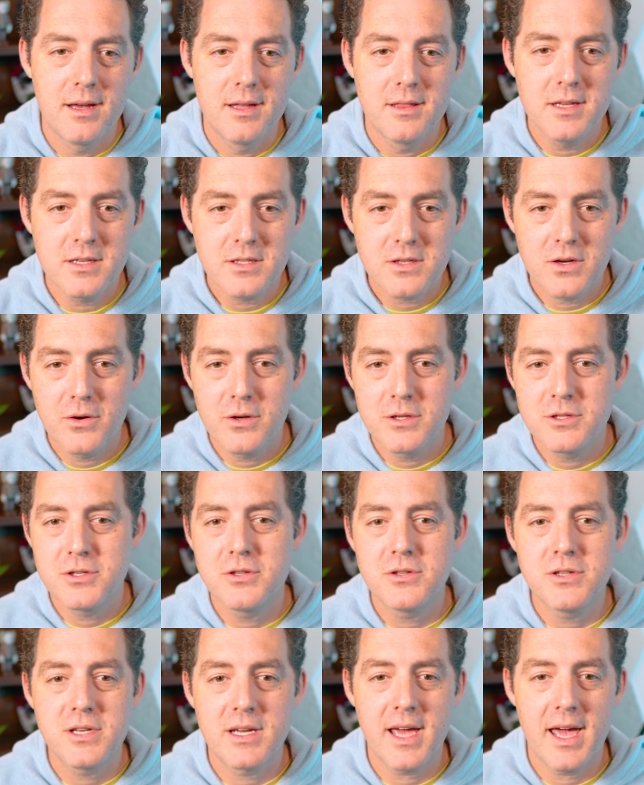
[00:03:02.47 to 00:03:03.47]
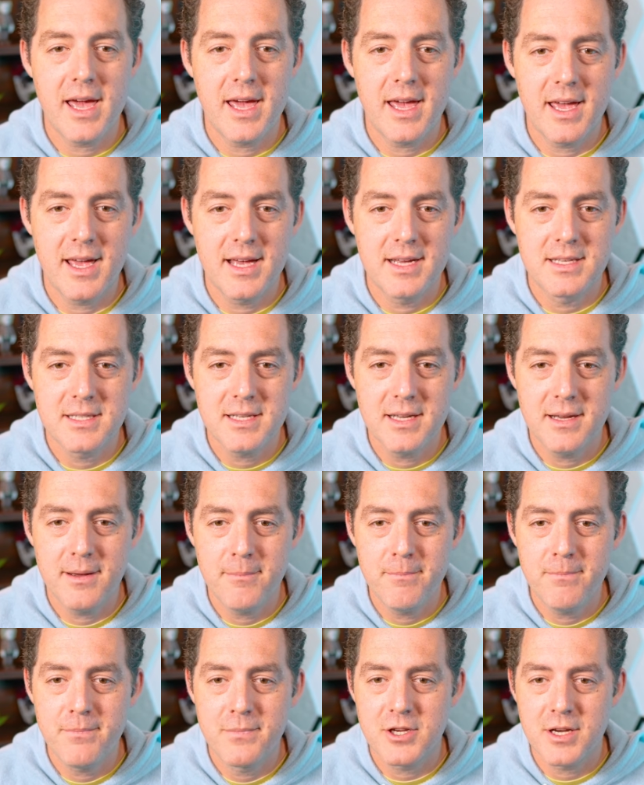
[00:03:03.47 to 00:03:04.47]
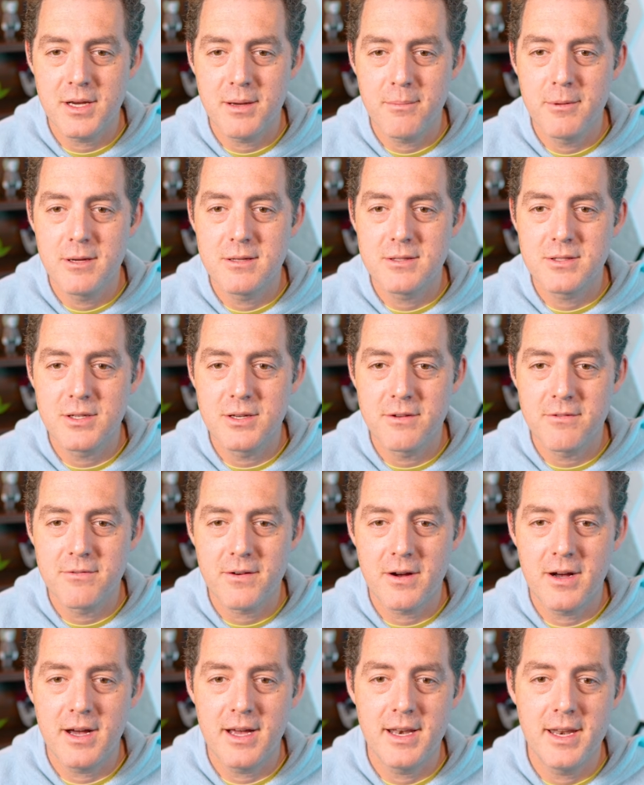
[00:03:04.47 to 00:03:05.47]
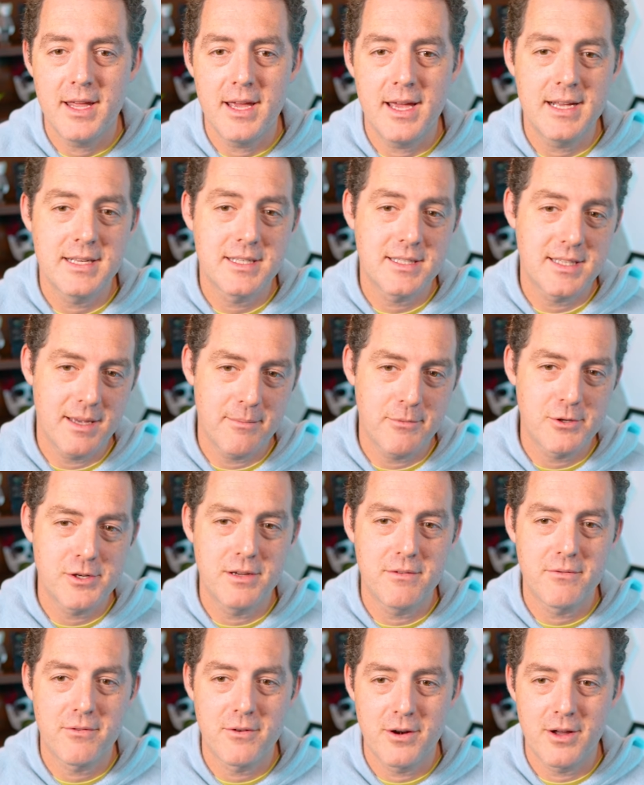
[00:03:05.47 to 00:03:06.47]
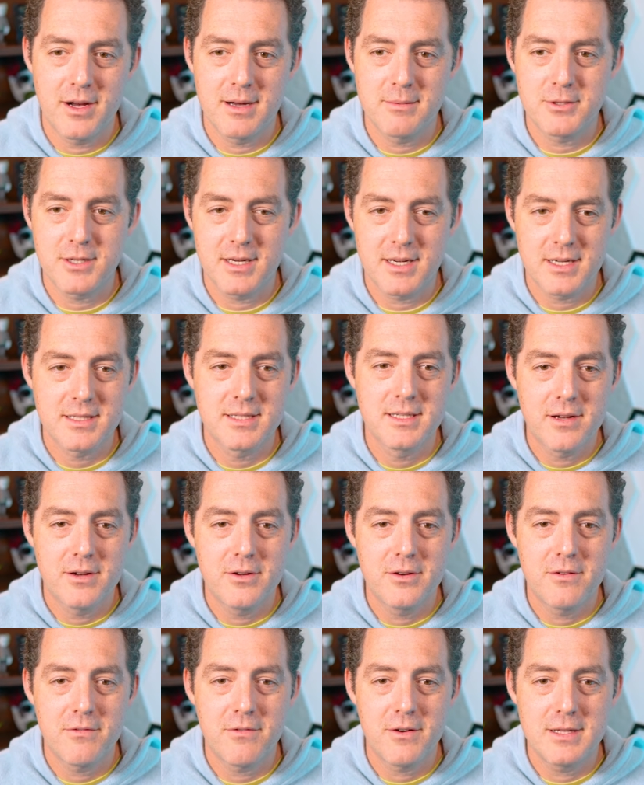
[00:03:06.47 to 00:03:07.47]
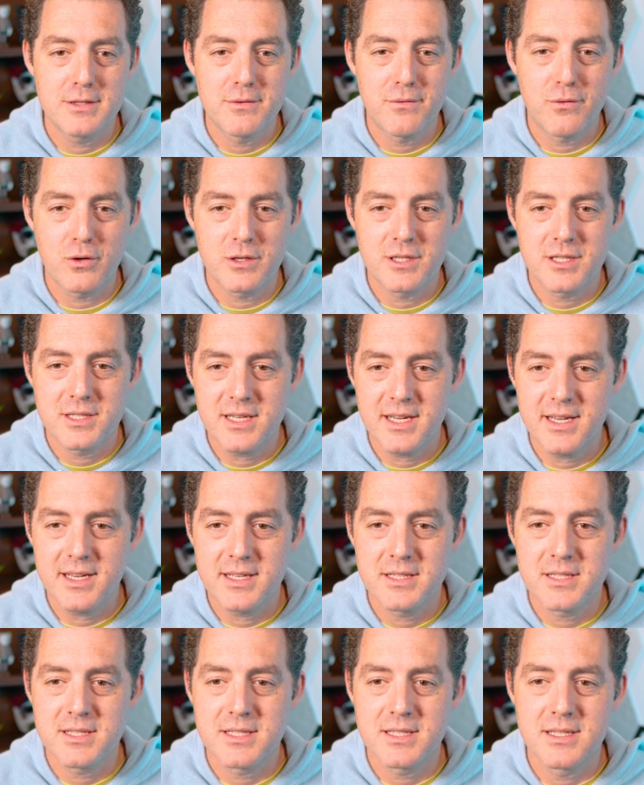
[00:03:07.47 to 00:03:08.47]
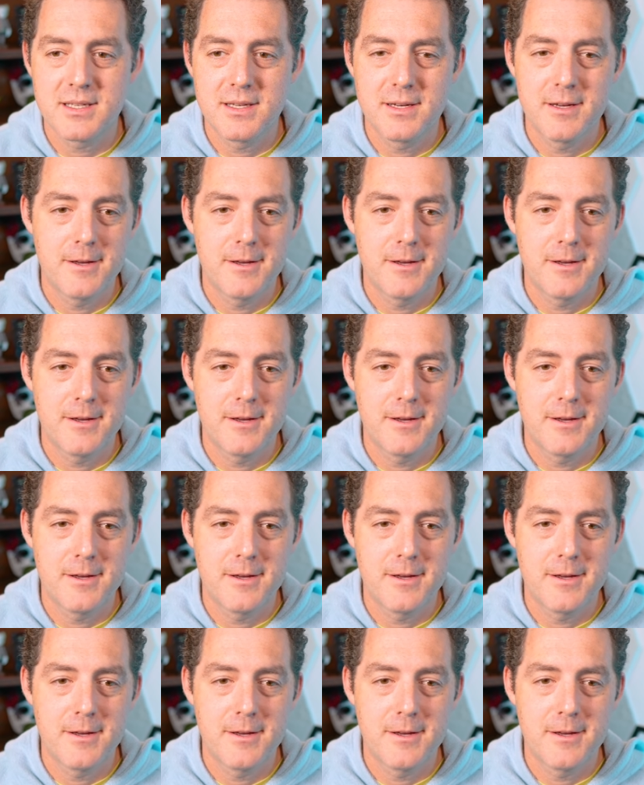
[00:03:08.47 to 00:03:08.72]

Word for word: This code is using A A S M gem to define a state machine for an object. The code defines four states.